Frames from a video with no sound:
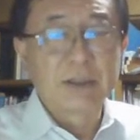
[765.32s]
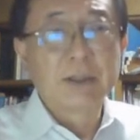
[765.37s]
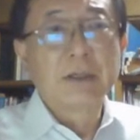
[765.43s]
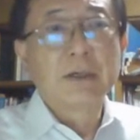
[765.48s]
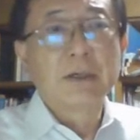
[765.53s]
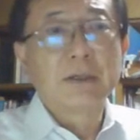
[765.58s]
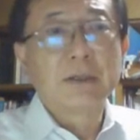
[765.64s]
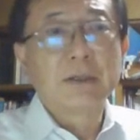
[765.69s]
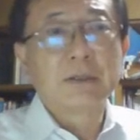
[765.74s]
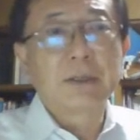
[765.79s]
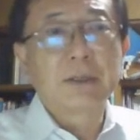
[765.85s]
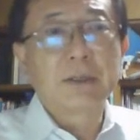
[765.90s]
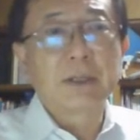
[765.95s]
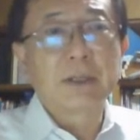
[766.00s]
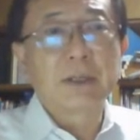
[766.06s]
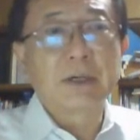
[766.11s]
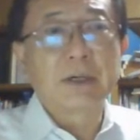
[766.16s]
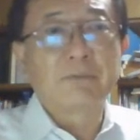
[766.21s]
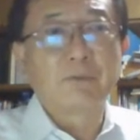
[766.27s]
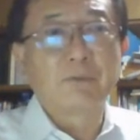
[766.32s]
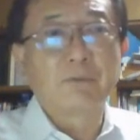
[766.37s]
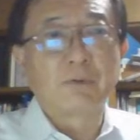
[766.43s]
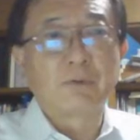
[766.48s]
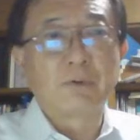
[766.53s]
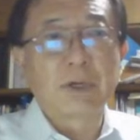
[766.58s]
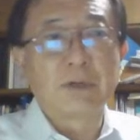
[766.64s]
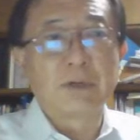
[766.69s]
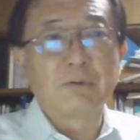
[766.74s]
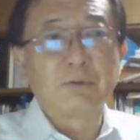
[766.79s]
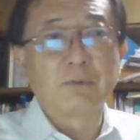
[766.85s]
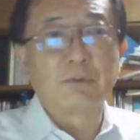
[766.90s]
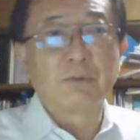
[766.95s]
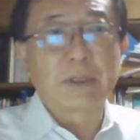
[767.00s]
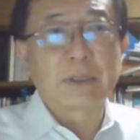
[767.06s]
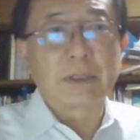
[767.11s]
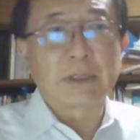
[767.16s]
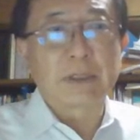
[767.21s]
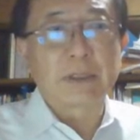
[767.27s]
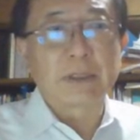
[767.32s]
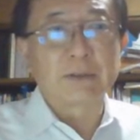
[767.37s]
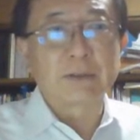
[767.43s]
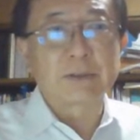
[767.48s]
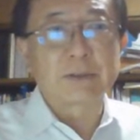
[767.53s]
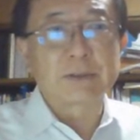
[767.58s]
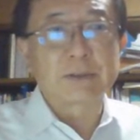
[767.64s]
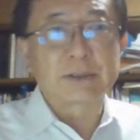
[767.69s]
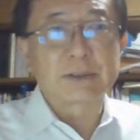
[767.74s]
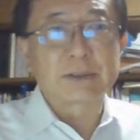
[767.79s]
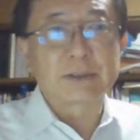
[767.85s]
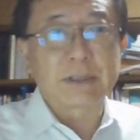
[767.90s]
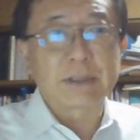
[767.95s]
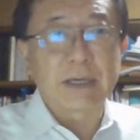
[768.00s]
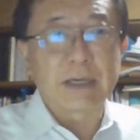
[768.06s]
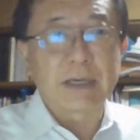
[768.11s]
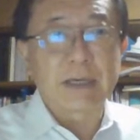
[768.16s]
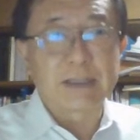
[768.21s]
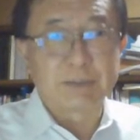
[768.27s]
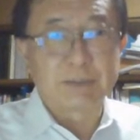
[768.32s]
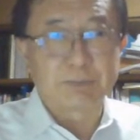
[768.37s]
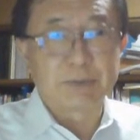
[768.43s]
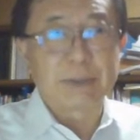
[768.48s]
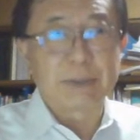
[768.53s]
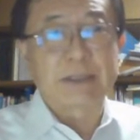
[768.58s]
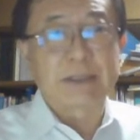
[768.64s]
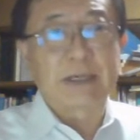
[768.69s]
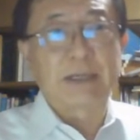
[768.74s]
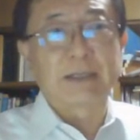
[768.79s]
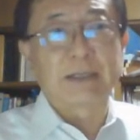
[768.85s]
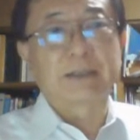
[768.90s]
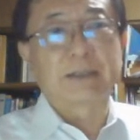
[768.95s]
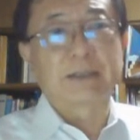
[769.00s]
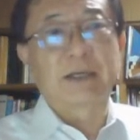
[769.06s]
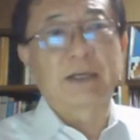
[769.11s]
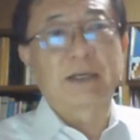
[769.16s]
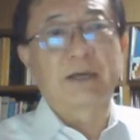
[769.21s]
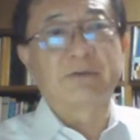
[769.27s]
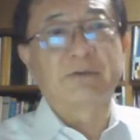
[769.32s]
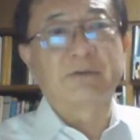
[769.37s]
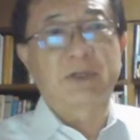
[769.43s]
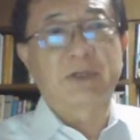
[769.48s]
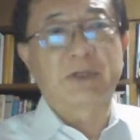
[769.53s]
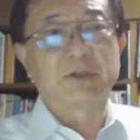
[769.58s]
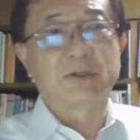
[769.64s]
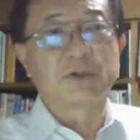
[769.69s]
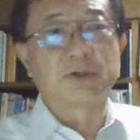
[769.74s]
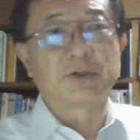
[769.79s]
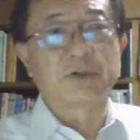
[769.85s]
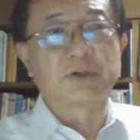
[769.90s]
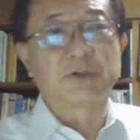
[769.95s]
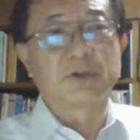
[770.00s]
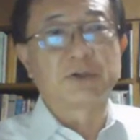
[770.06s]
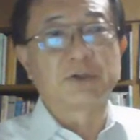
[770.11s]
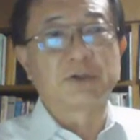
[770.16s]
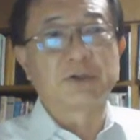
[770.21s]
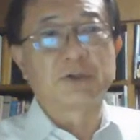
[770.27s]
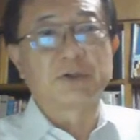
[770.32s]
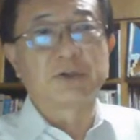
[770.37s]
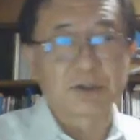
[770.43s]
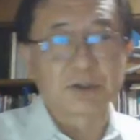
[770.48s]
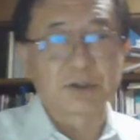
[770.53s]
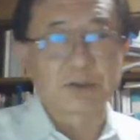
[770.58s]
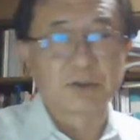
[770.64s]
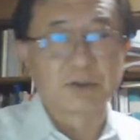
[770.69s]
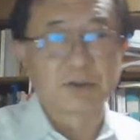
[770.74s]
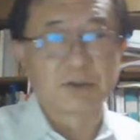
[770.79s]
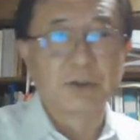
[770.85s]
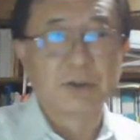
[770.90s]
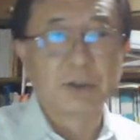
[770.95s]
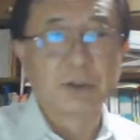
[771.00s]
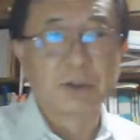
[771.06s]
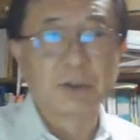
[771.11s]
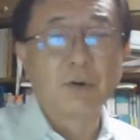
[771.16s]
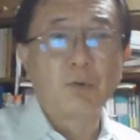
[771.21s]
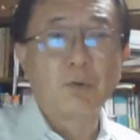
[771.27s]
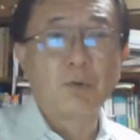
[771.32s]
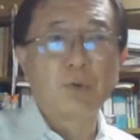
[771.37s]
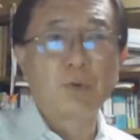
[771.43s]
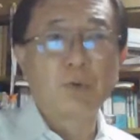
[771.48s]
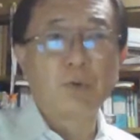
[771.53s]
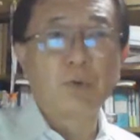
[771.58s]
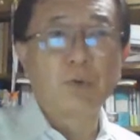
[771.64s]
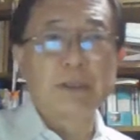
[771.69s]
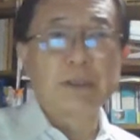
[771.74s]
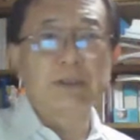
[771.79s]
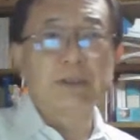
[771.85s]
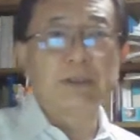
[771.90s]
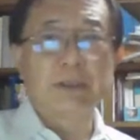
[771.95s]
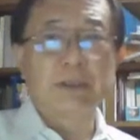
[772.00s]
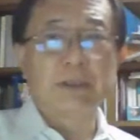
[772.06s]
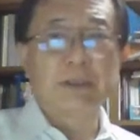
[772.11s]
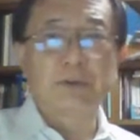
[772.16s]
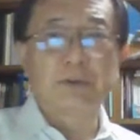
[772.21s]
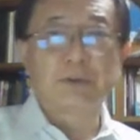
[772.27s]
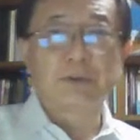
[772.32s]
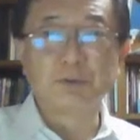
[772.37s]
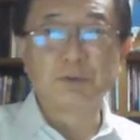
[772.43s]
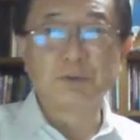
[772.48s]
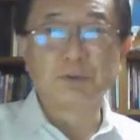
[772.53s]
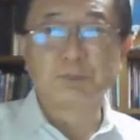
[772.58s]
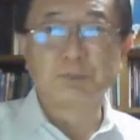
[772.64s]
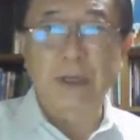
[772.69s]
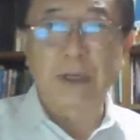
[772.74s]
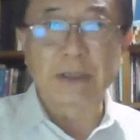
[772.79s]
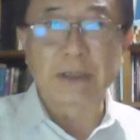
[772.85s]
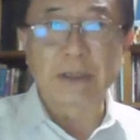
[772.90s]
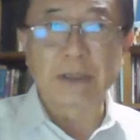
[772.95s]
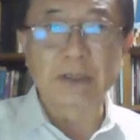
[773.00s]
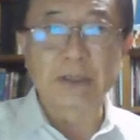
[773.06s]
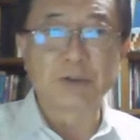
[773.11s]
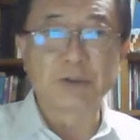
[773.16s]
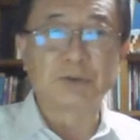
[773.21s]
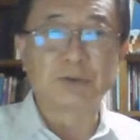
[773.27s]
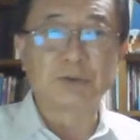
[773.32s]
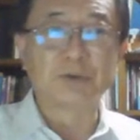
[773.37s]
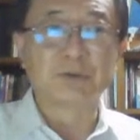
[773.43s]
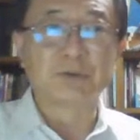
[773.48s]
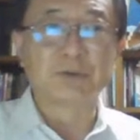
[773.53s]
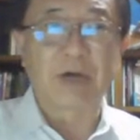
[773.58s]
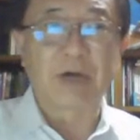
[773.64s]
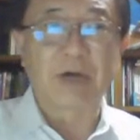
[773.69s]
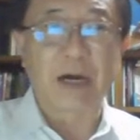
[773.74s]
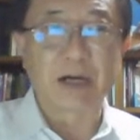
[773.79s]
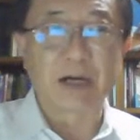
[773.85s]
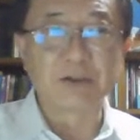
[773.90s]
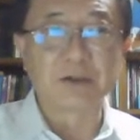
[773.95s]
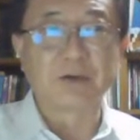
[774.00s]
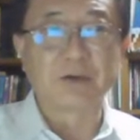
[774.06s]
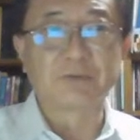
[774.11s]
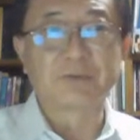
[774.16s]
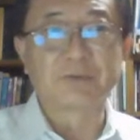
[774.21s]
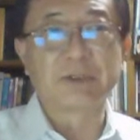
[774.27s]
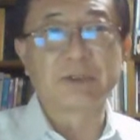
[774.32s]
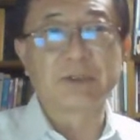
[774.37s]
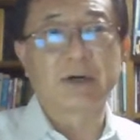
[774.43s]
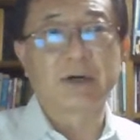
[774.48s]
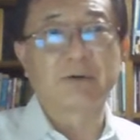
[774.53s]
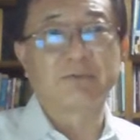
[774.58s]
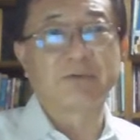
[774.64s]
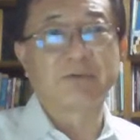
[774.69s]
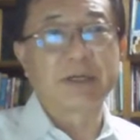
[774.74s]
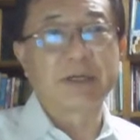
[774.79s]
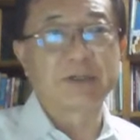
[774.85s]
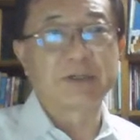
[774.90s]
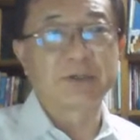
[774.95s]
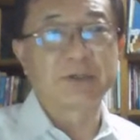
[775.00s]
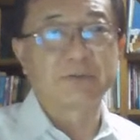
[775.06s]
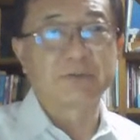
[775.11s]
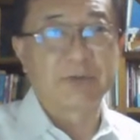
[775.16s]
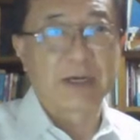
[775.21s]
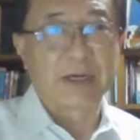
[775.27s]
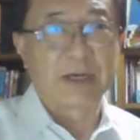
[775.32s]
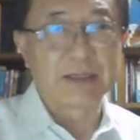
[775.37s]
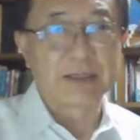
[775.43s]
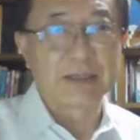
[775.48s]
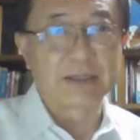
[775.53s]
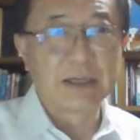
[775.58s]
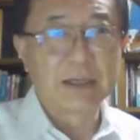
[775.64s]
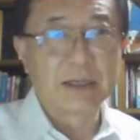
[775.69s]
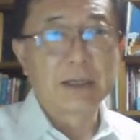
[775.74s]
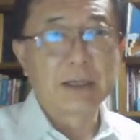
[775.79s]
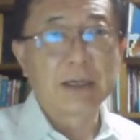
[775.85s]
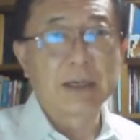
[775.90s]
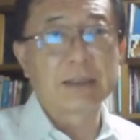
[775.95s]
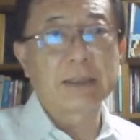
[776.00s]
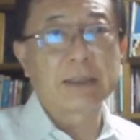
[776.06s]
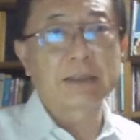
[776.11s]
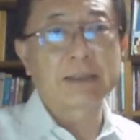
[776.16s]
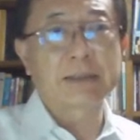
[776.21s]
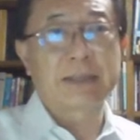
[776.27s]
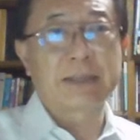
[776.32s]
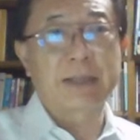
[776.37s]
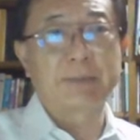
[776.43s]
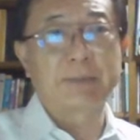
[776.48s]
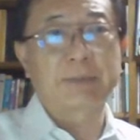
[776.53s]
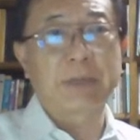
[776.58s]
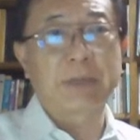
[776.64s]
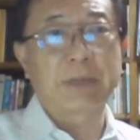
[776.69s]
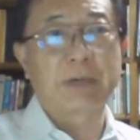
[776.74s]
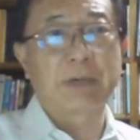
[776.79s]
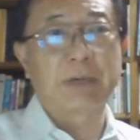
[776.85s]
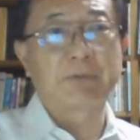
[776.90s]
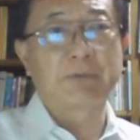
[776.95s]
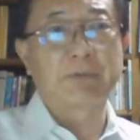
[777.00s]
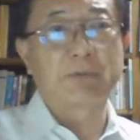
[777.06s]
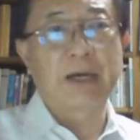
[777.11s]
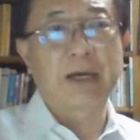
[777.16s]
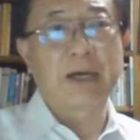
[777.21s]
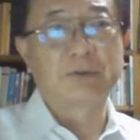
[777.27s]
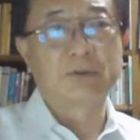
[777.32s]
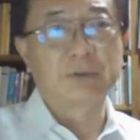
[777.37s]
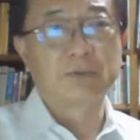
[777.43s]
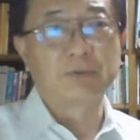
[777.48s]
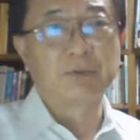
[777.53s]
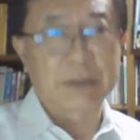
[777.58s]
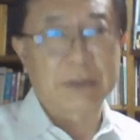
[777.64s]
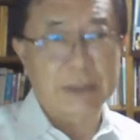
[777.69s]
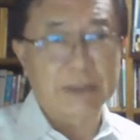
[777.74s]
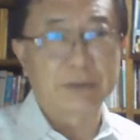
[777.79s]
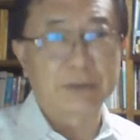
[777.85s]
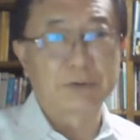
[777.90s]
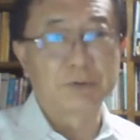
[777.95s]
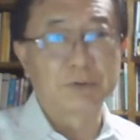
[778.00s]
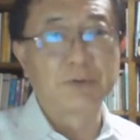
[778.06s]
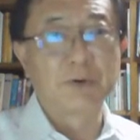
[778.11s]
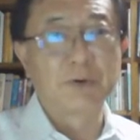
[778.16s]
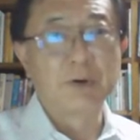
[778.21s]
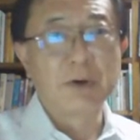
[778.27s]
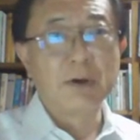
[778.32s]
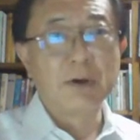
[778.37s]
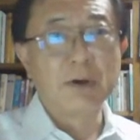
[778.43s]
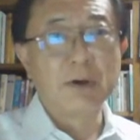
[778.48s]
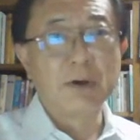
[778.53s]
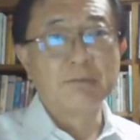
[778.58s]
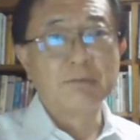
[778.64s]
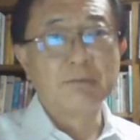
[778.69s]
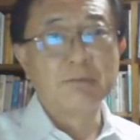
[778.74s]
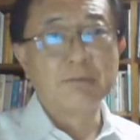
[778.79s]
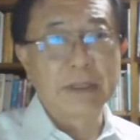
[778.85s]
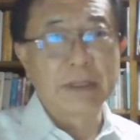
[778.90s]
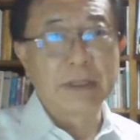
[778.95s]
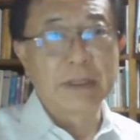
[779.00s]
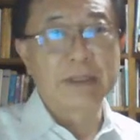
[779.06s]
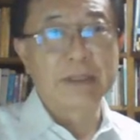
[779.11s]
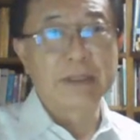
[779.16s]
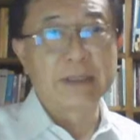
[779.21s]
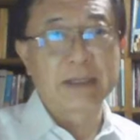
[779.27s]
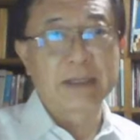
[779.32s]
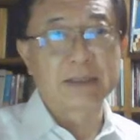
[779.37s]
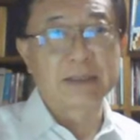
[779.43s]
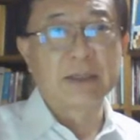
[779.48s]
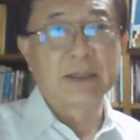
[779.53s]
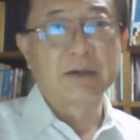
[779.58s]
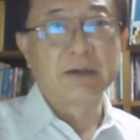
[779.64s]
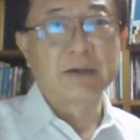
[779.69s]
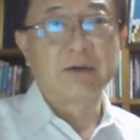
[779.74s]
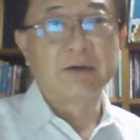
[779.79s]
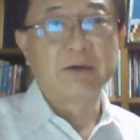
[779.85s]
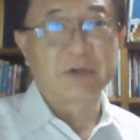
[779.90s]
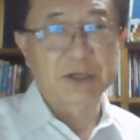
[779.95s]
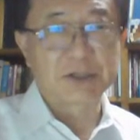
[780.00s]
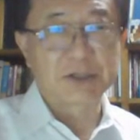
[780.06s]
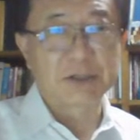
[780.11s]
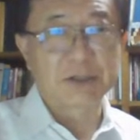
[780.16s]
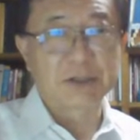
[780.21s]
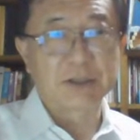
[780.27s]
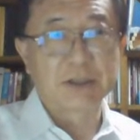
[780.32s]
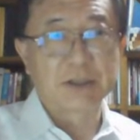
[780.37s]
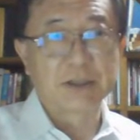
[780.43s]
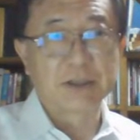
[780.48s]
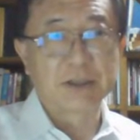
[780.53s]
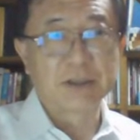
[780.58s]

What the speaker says: Therefore, we cannot simply say that everything should go virtual. We need to pay attention to the value of the face-to-face, and at the same time, we can do many things virtually.